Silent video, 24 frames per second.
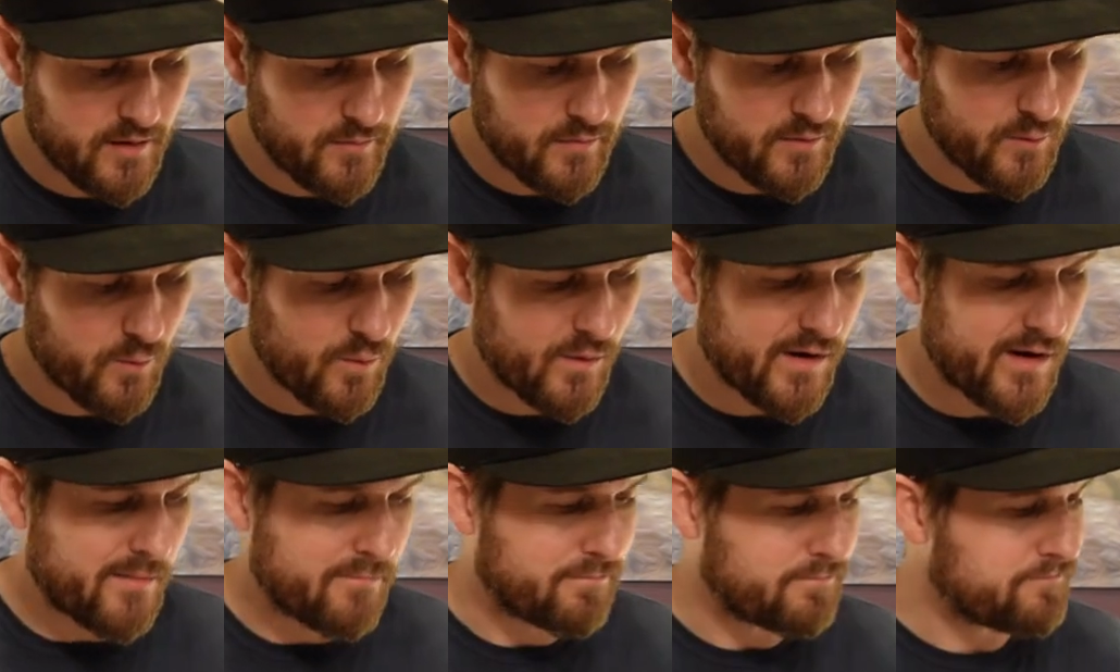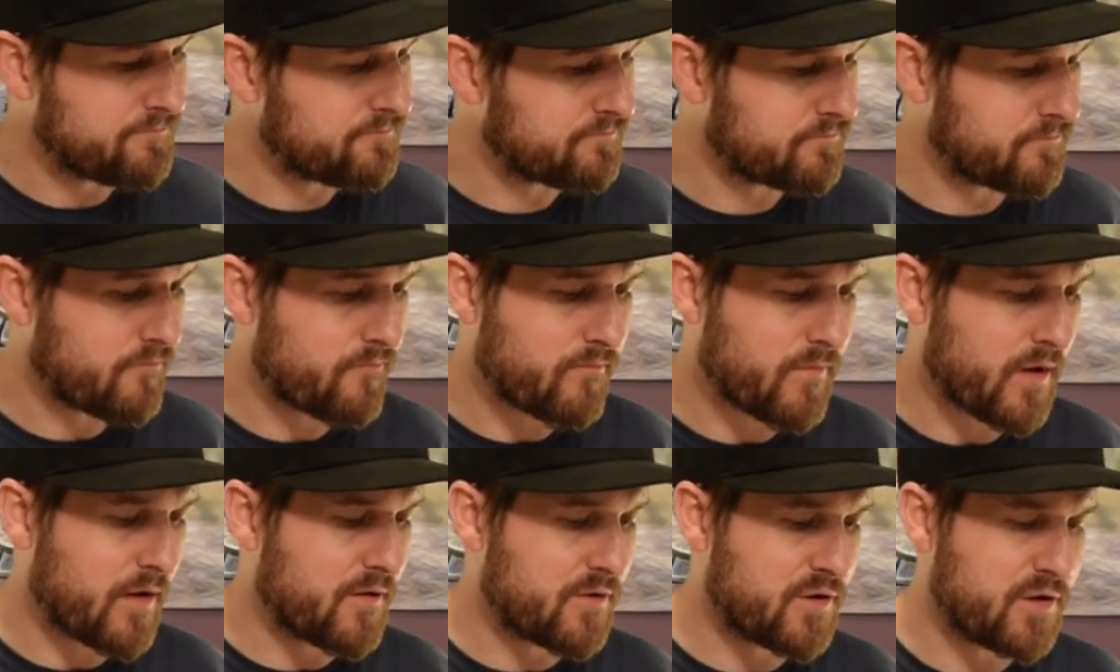number one.
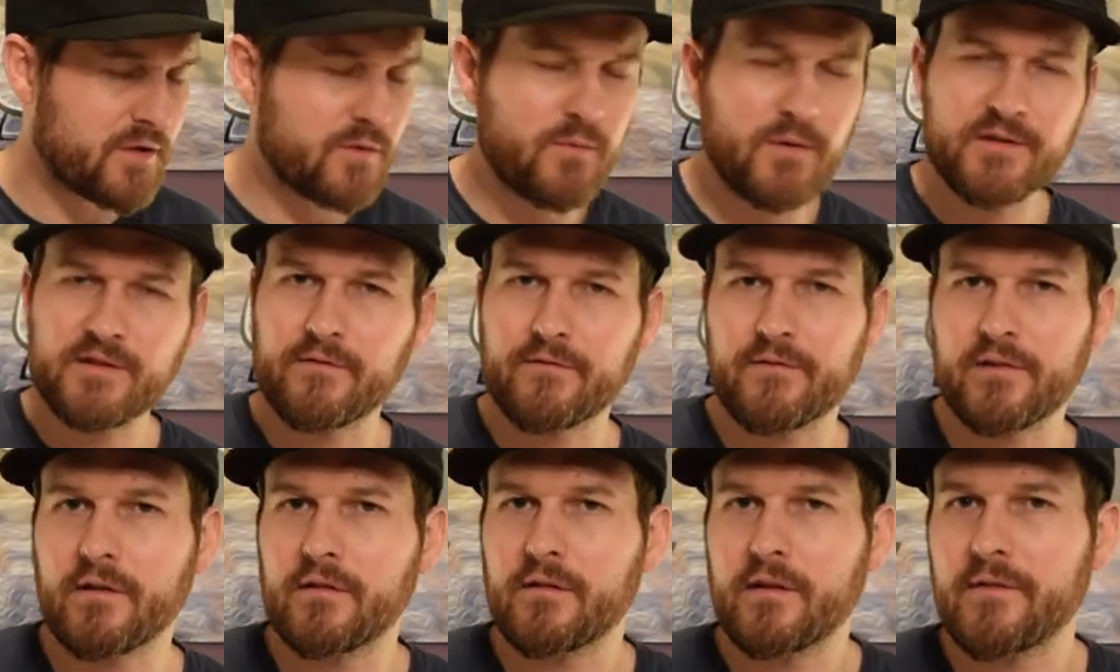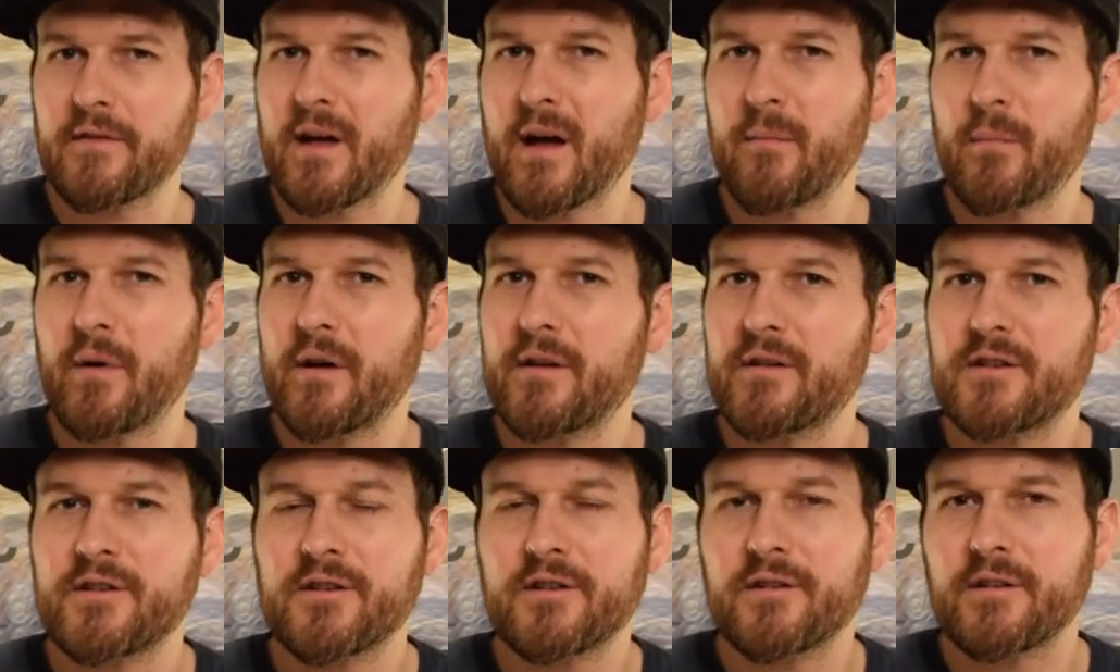Just wasn't feeling it that
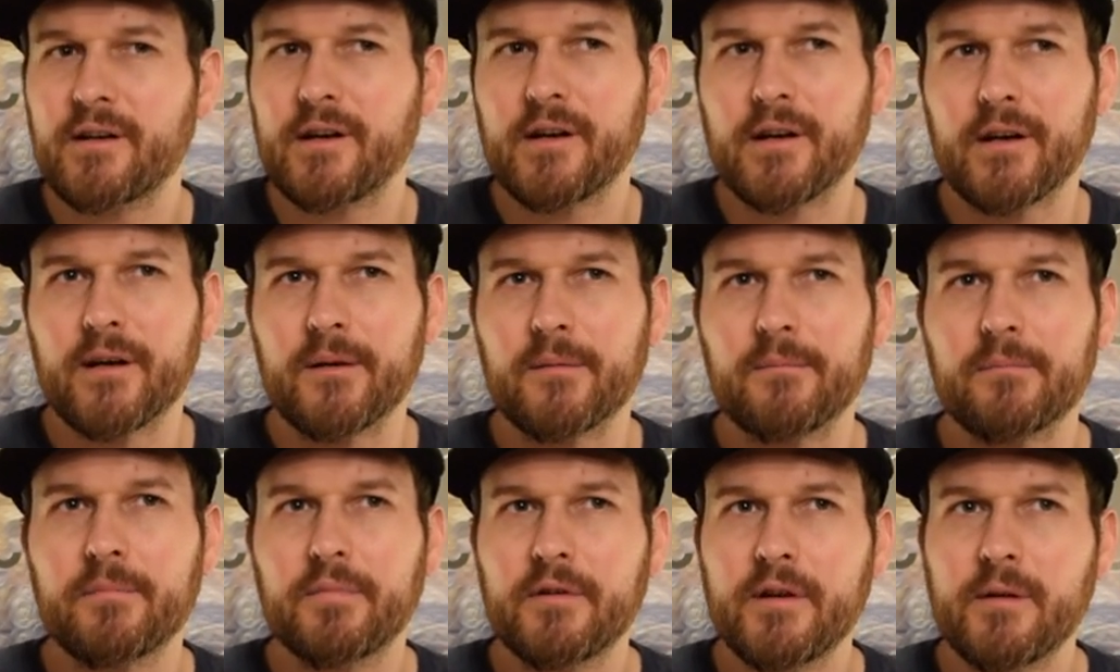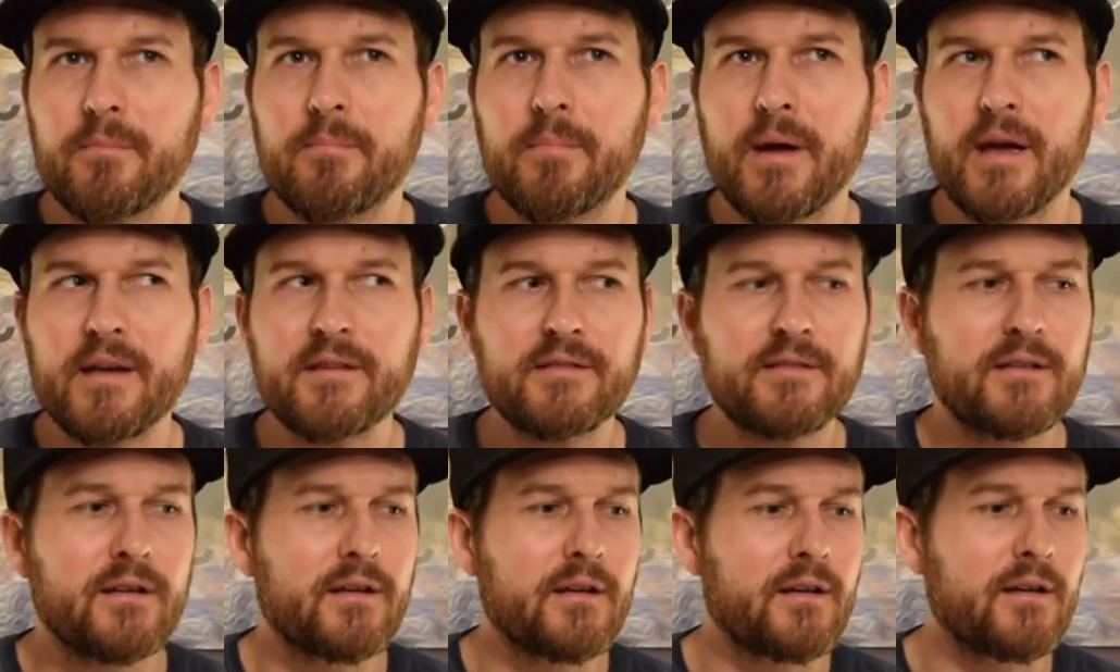much. Um, pretty
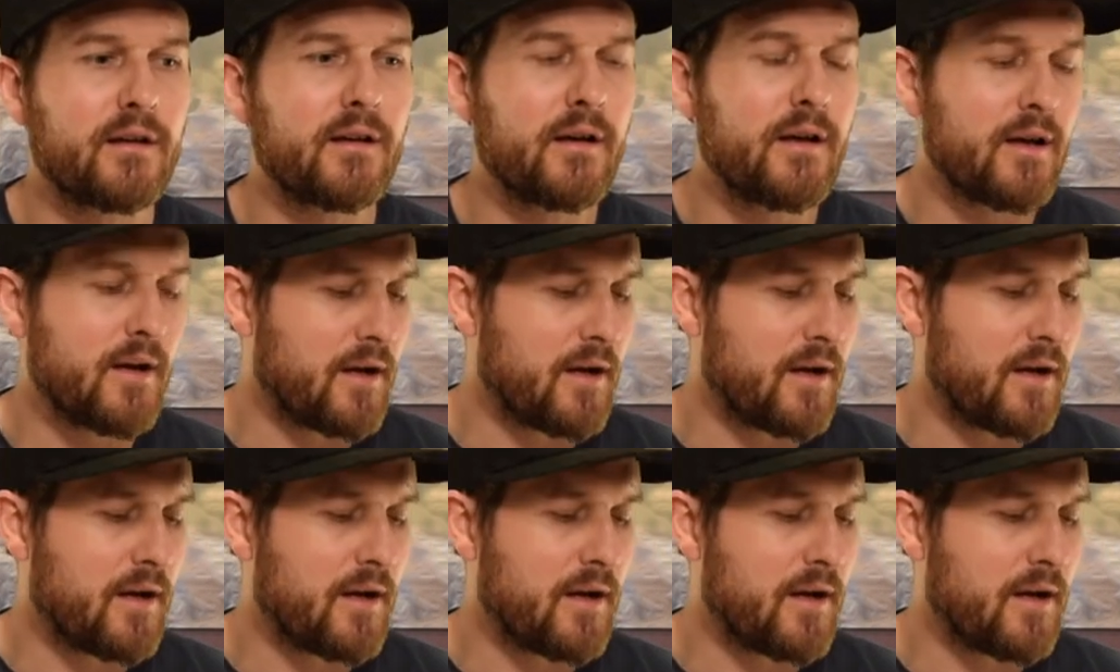basic